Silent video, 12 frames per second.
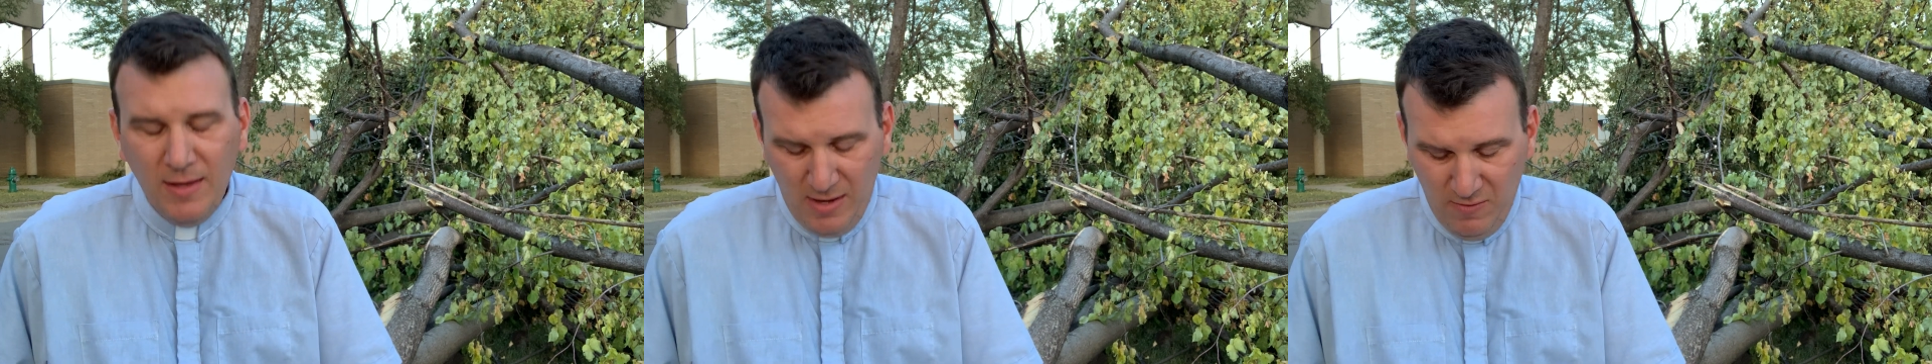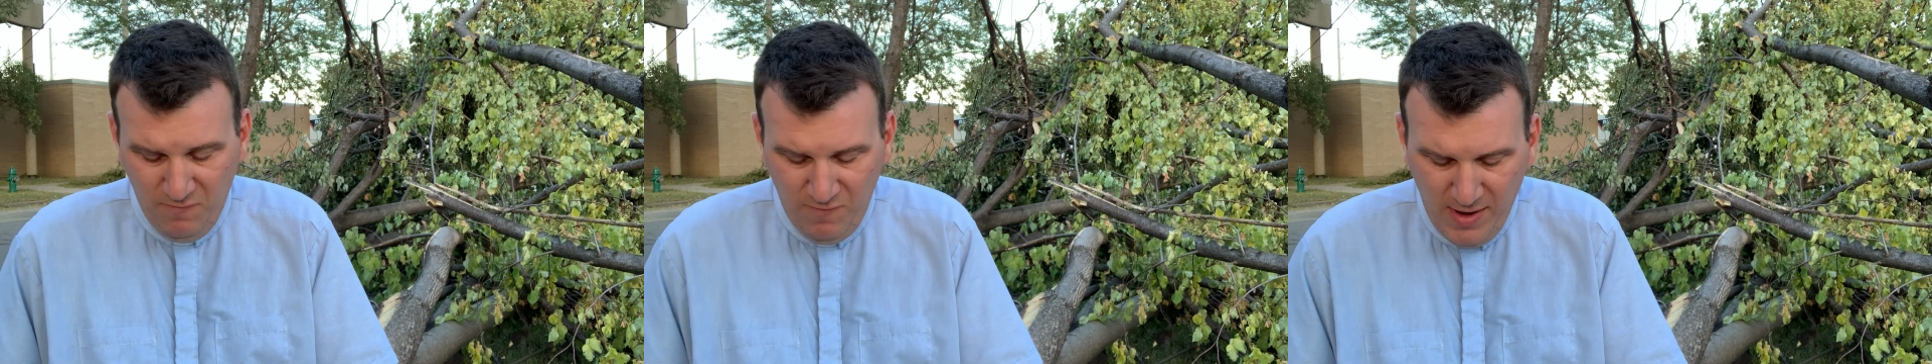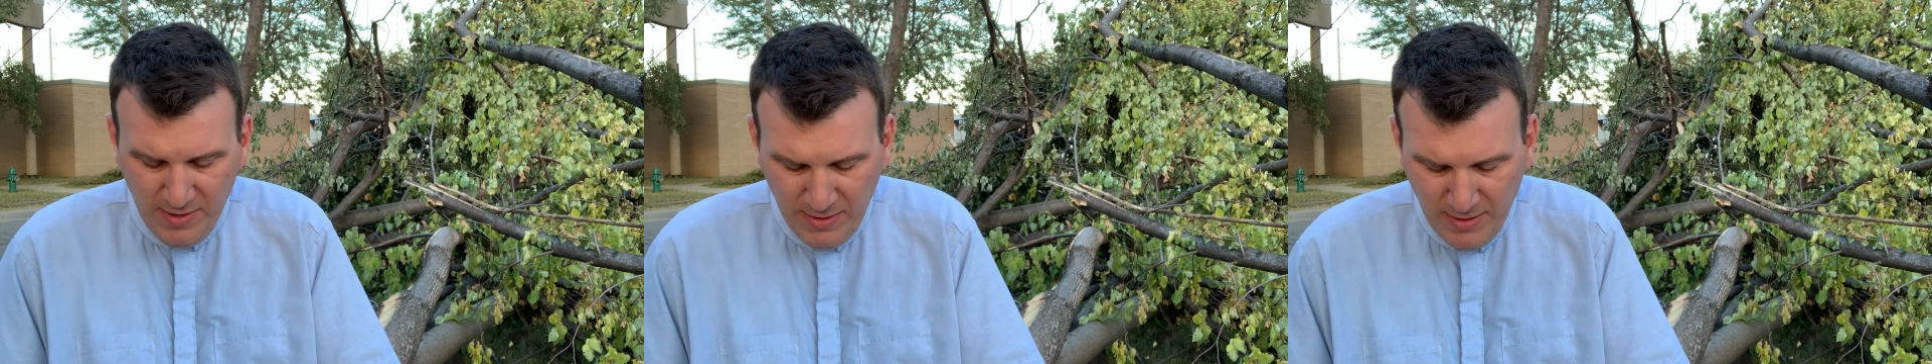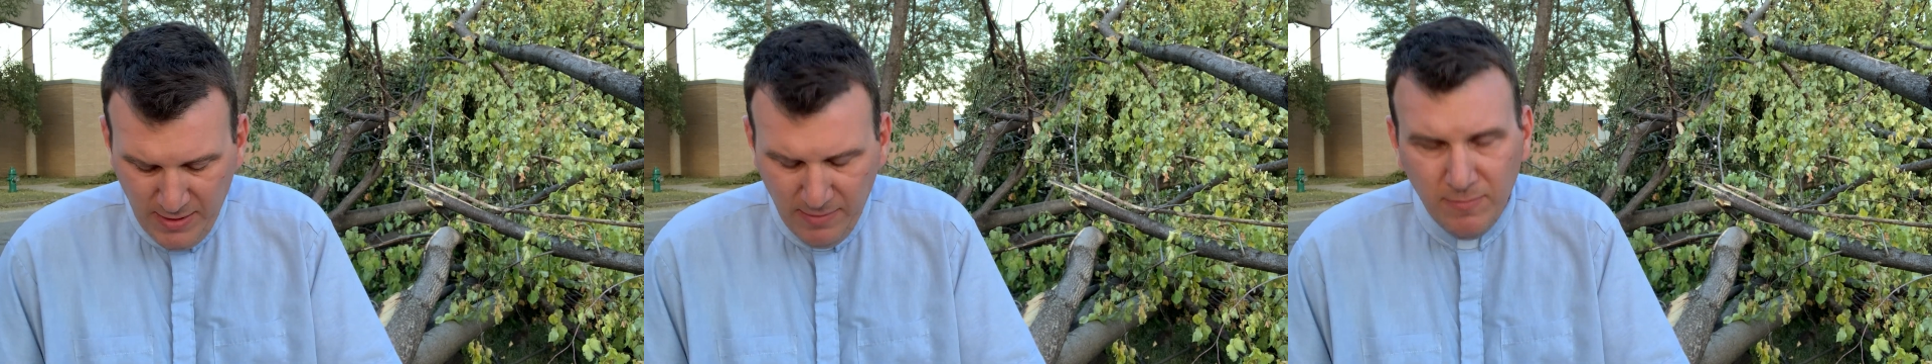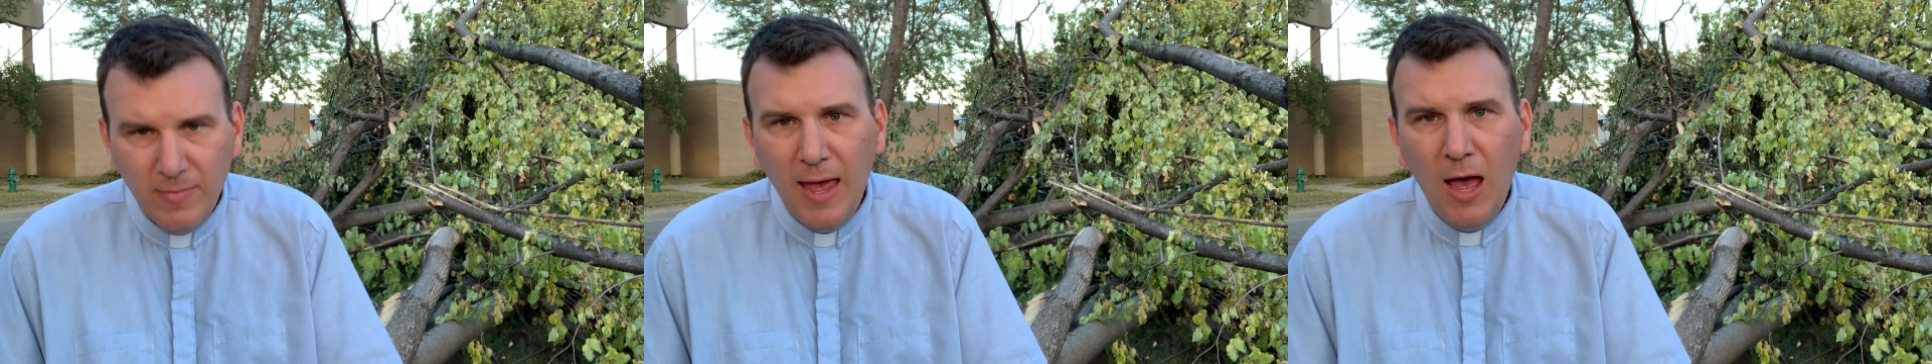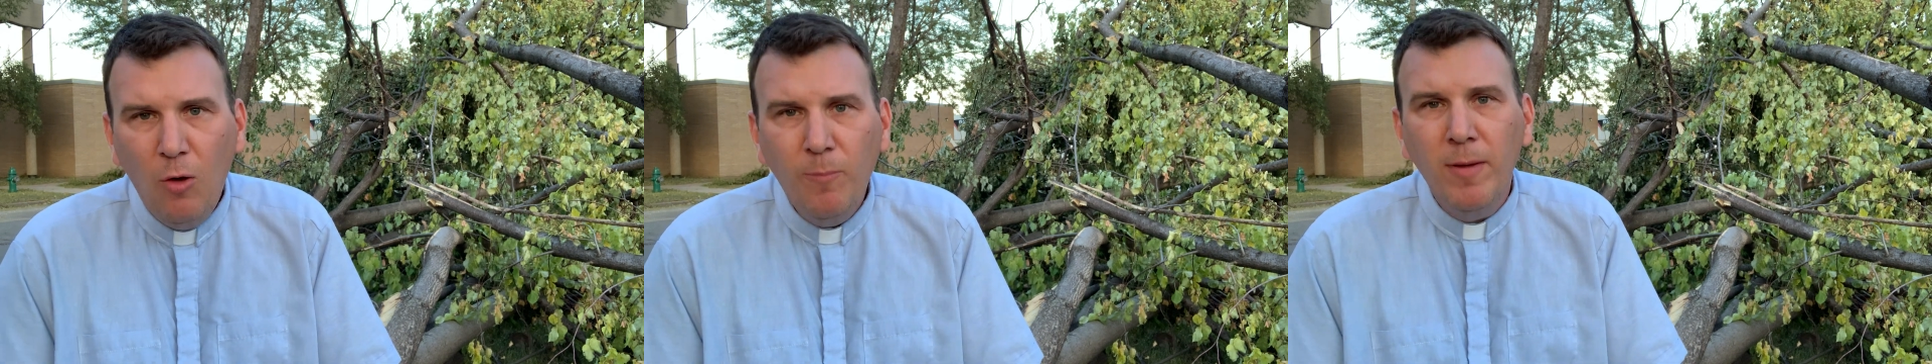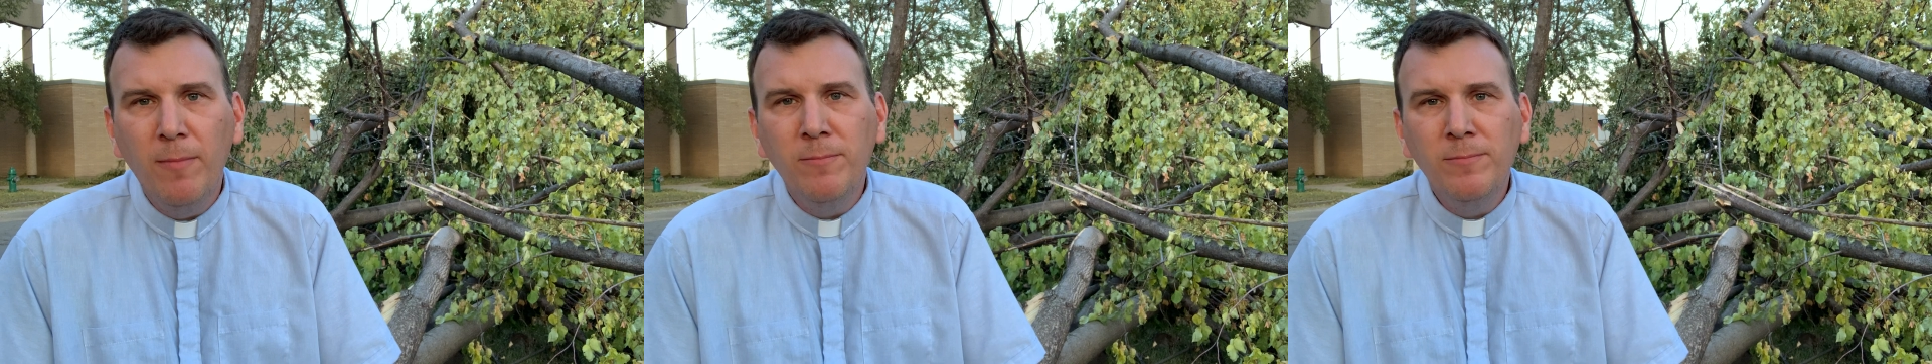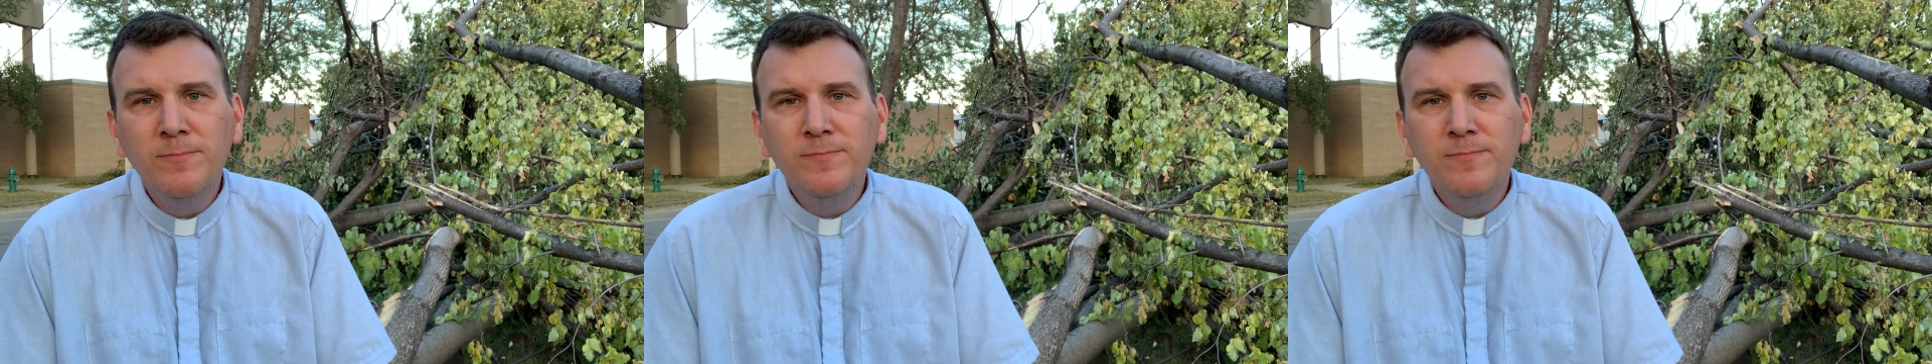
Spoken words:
And finally, help him.